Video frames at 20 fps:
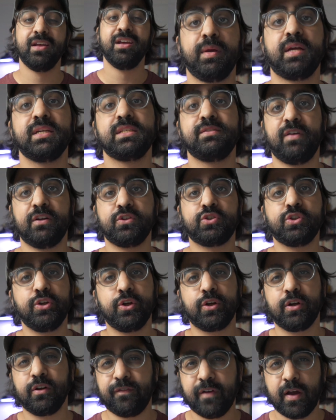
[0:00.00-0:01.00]
Because eventually
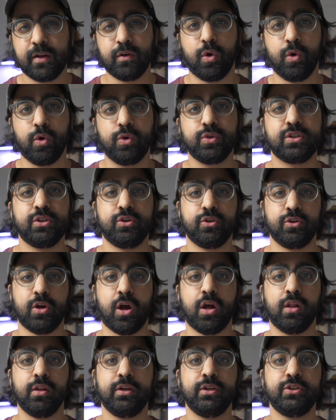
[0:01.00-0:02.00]
you're gonna find holes in your
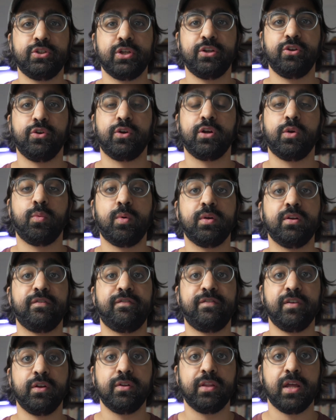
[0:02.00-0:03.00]
knowledge and you're gonna wanna
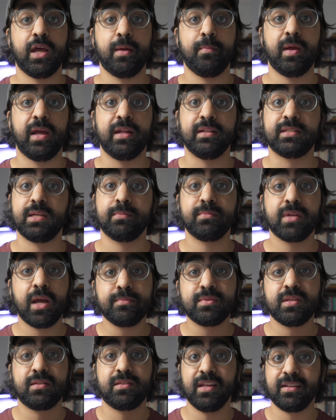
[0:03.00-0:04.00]
fill them and
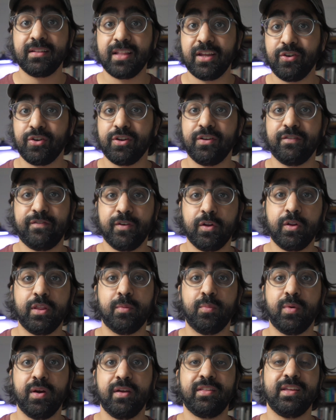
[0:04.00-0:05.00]
sometimes the thing that you're gonna fill
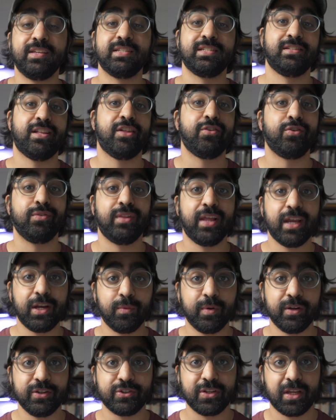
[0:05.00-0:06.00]
them with is another
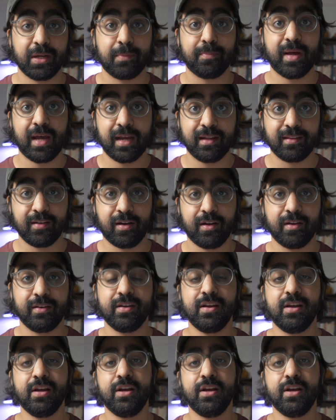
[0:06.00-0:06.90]
language like Python.